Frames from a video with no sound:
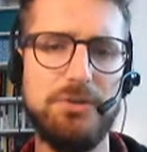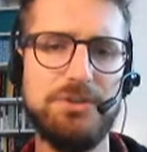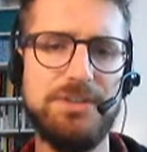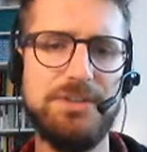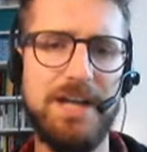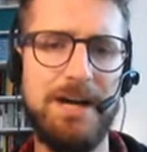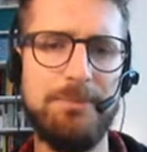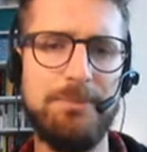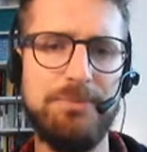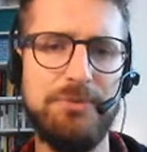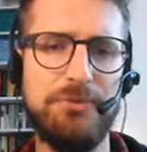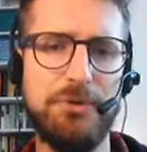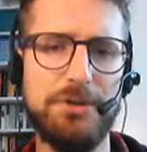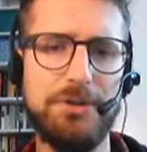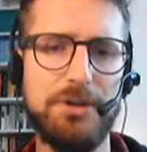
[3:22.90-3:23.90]
dump
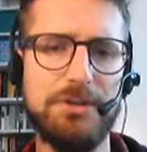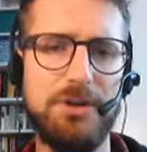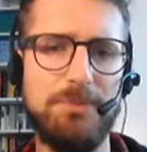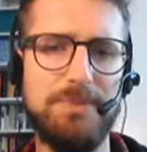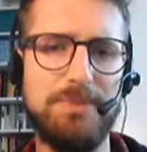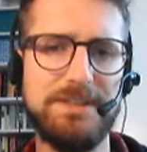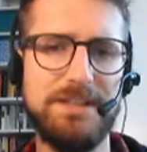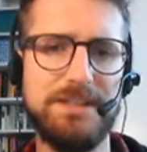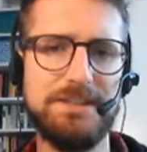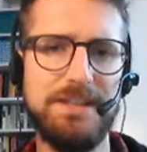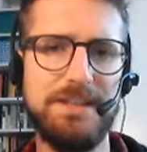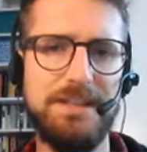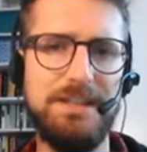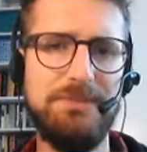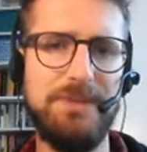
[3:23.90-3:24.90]
for your compasses,
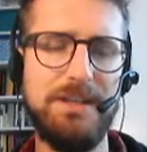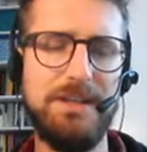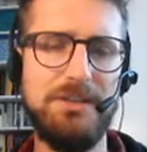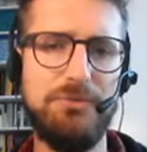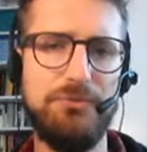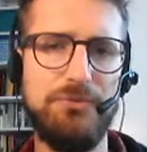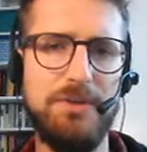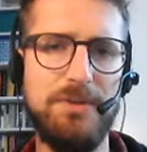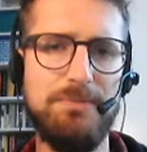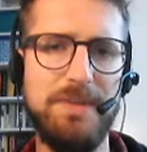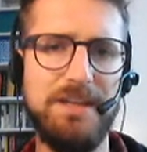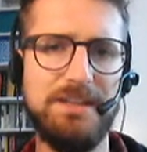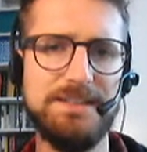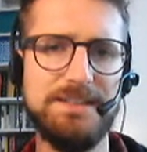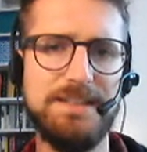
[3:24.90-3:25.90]
even if it
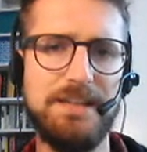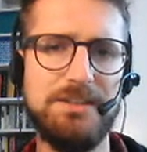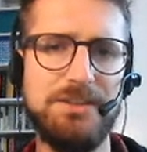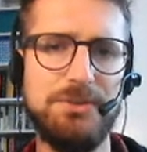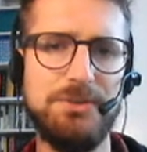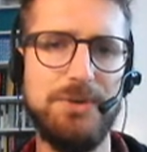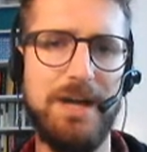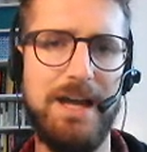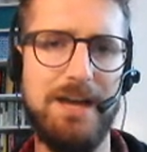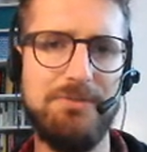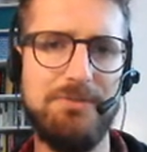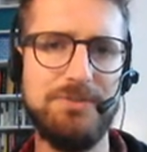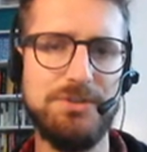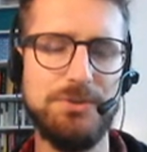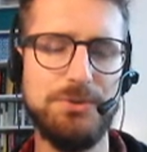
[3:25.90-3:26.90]
means that you
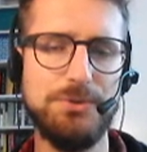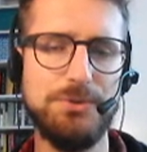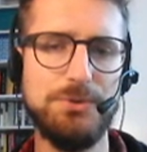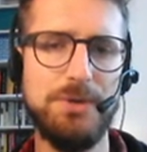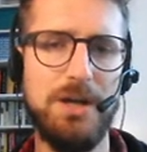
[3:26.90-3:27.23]
have to